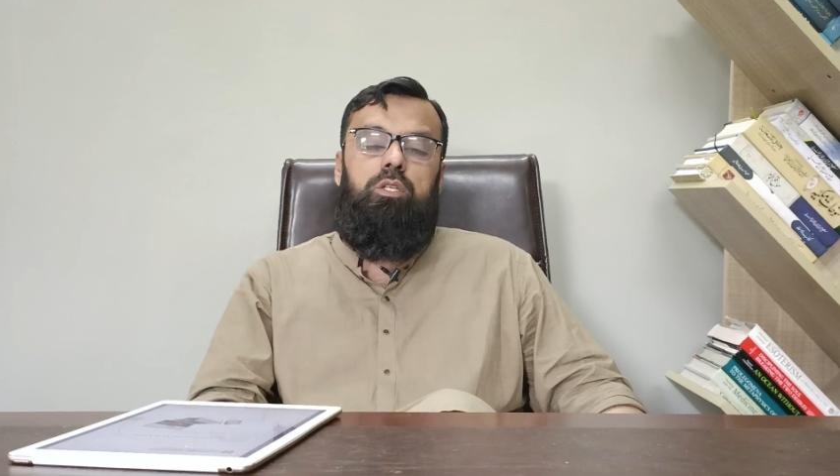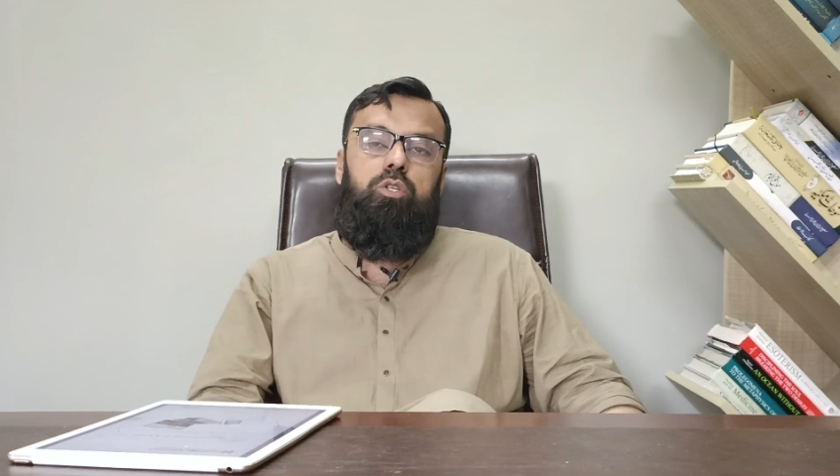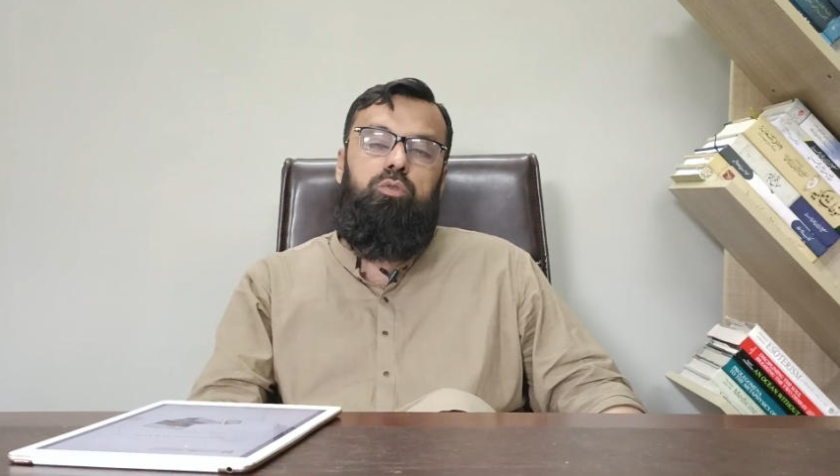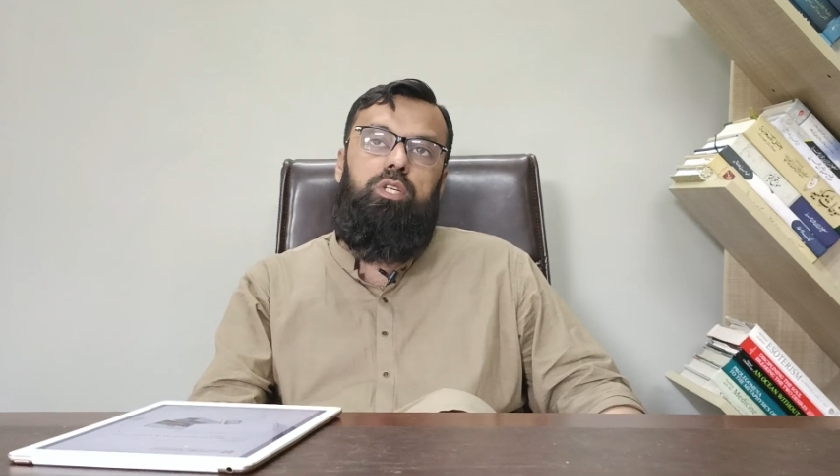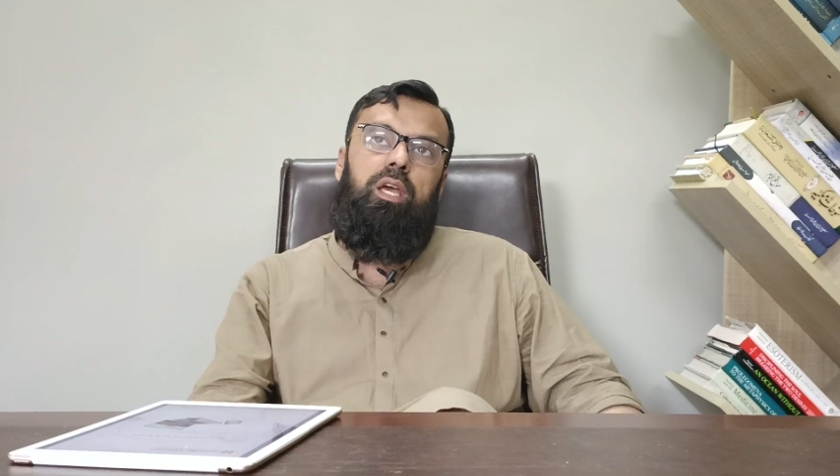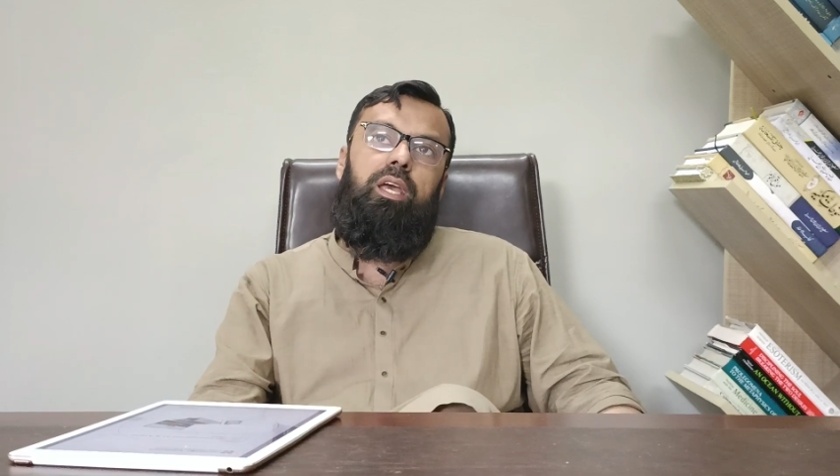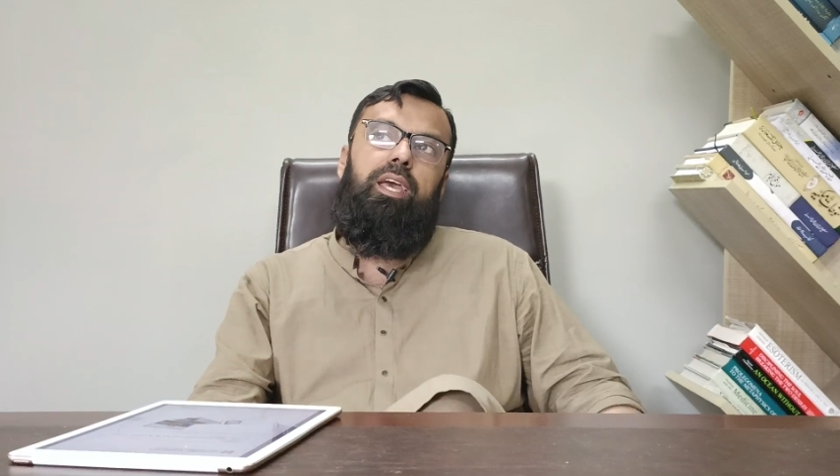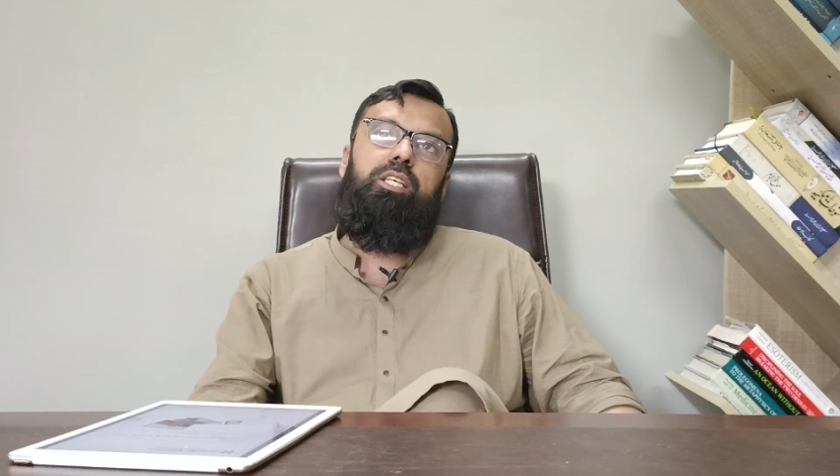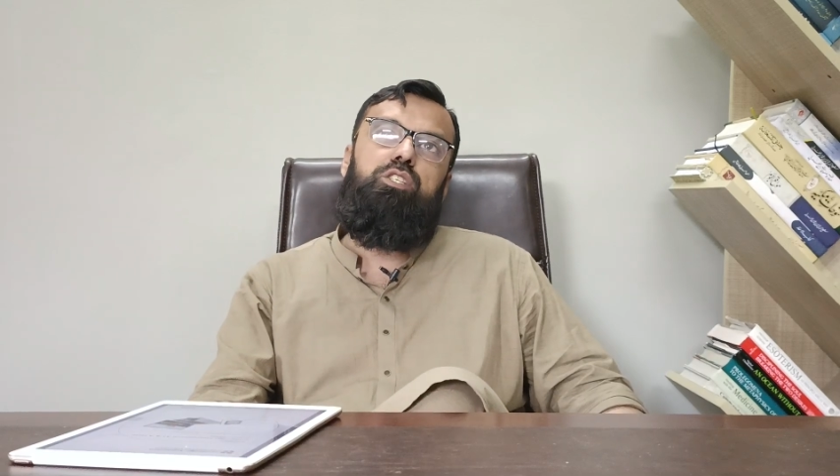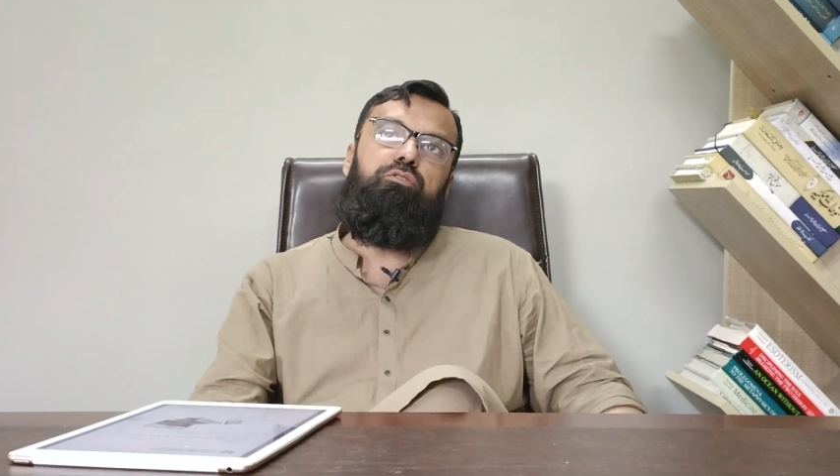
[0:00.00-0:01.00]
Today
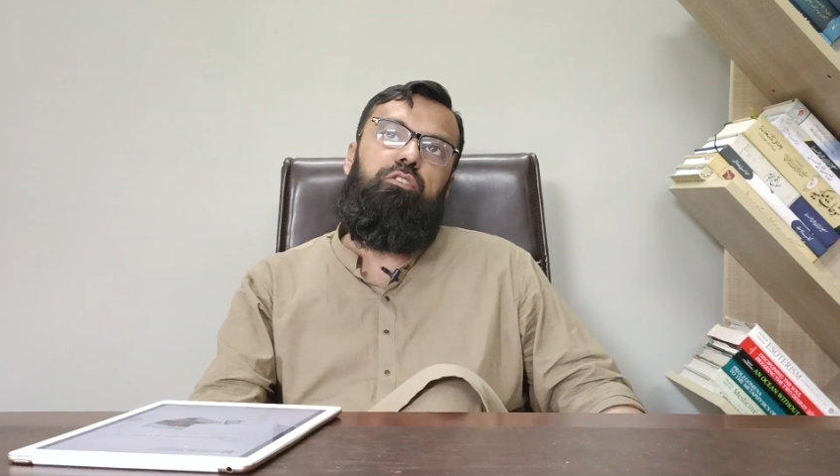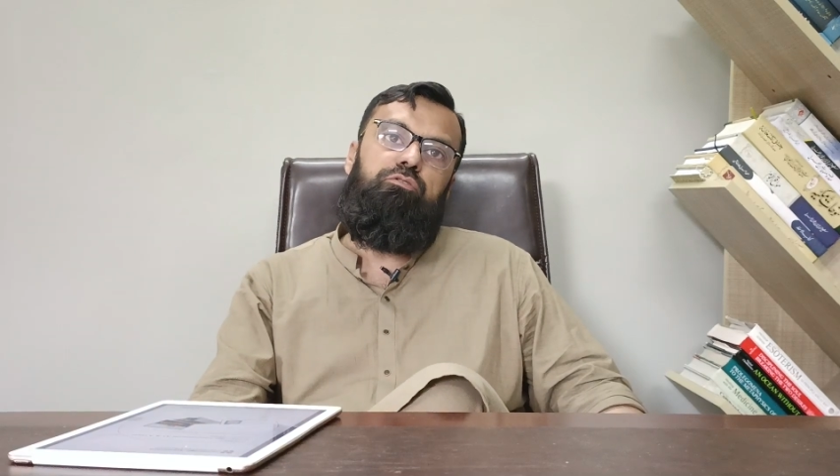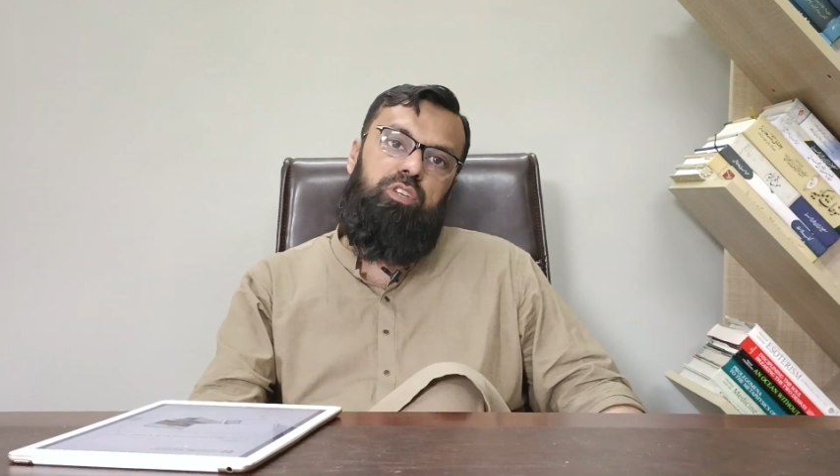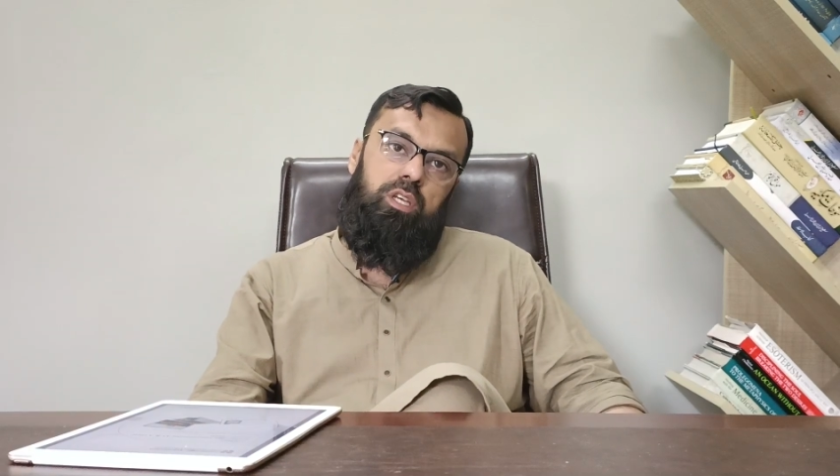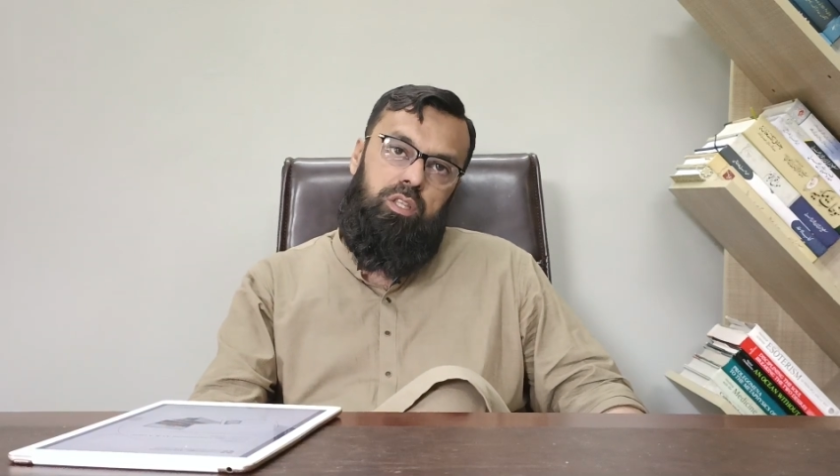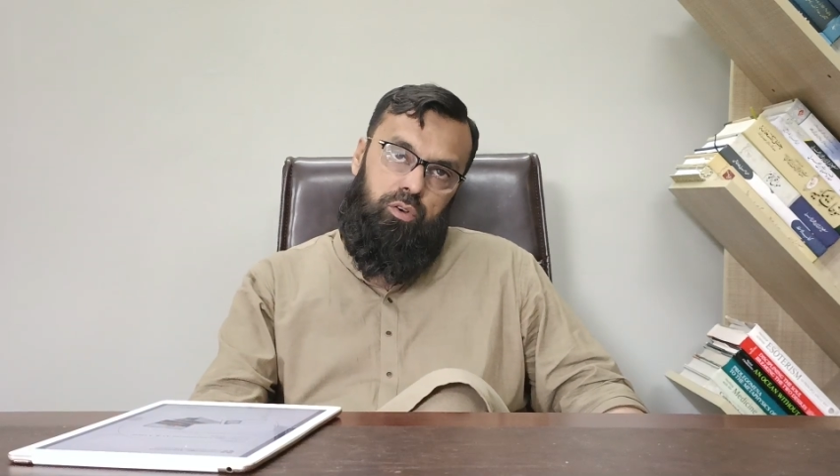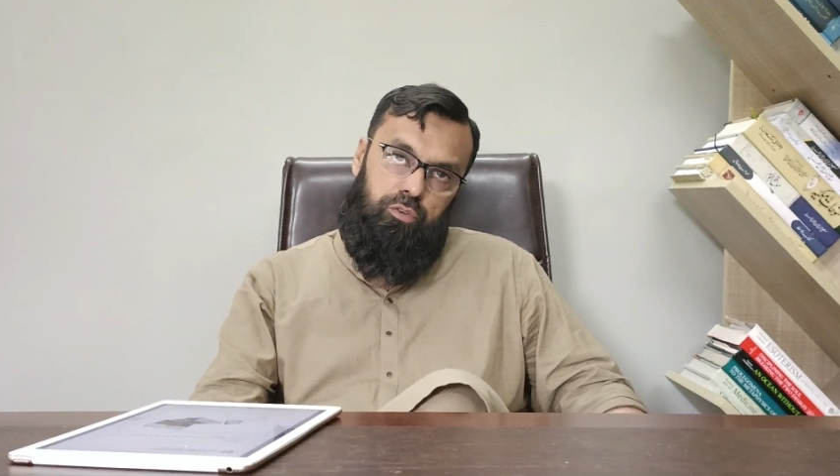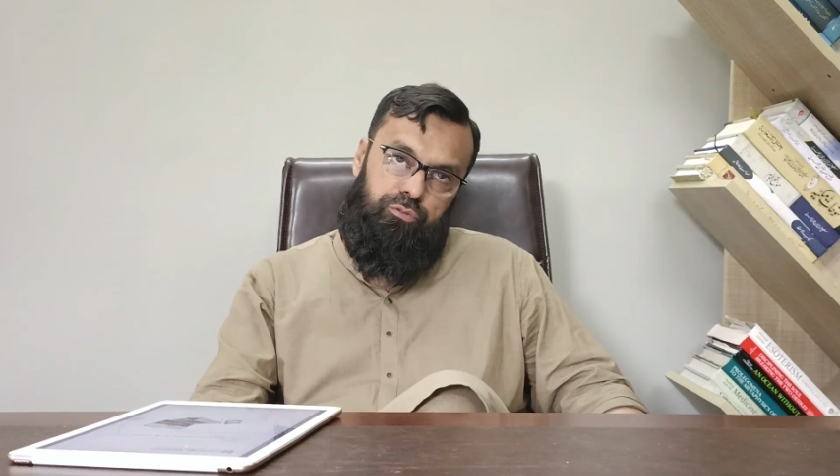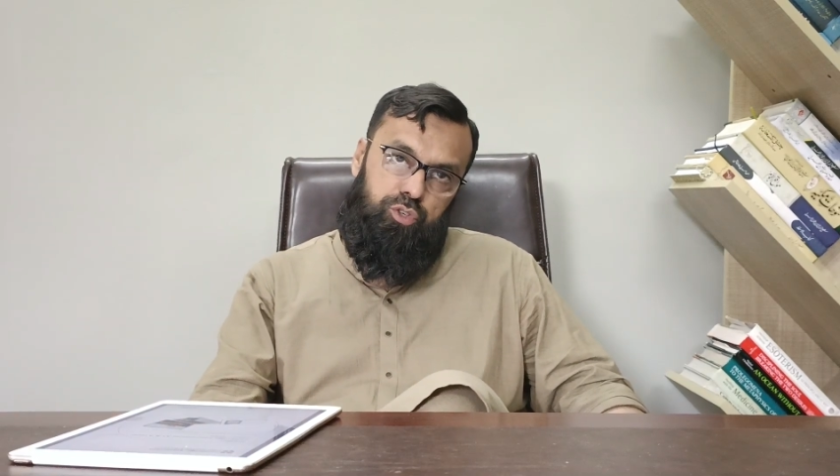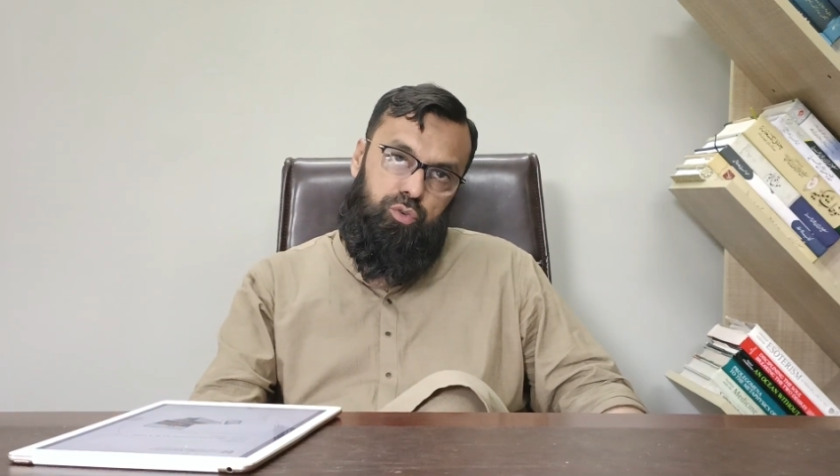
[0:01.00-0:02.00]
is 15th
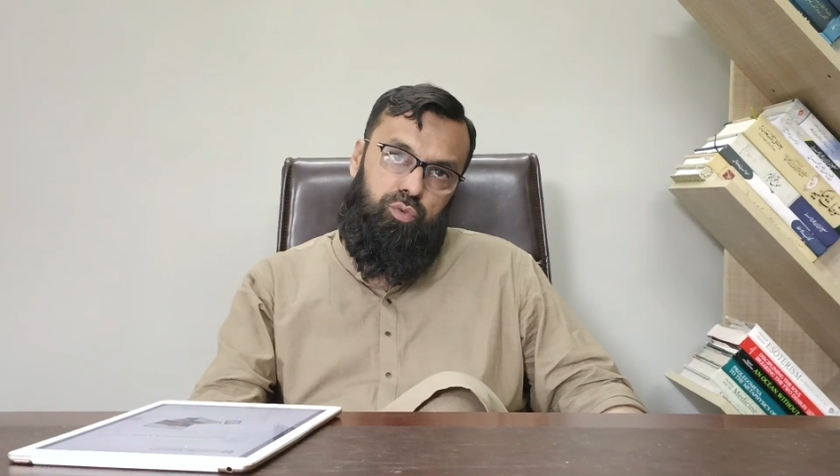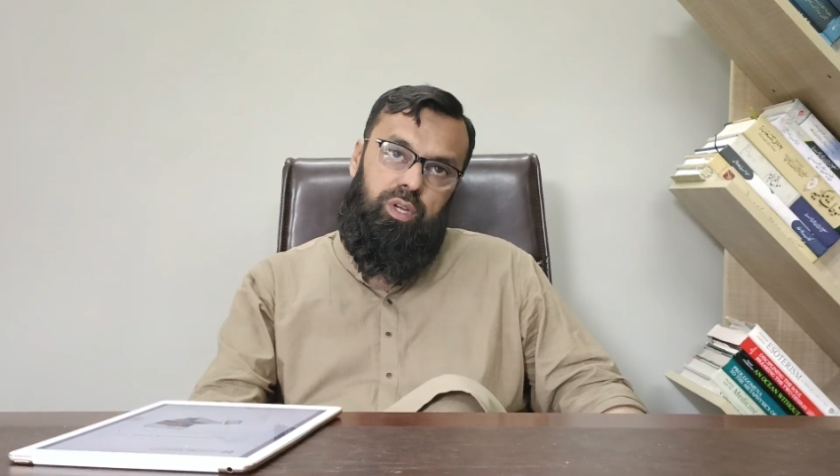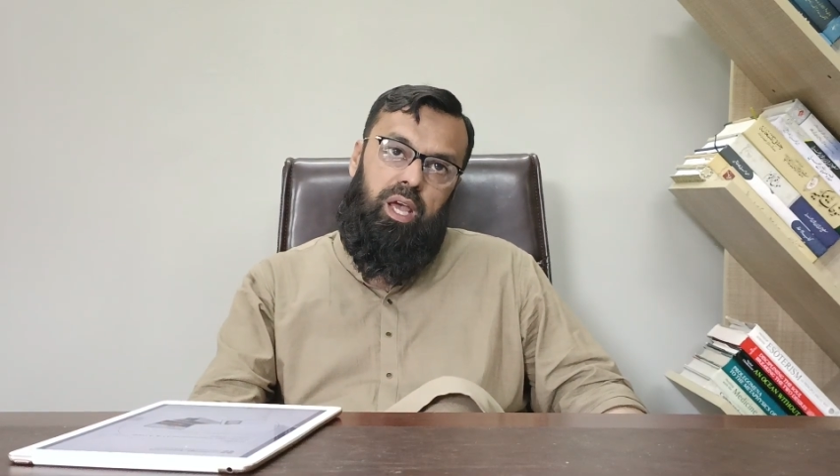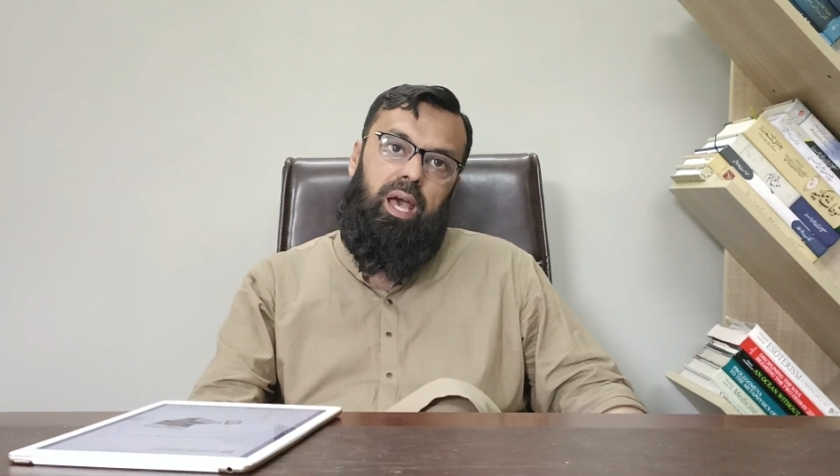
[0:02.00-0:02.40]
of June,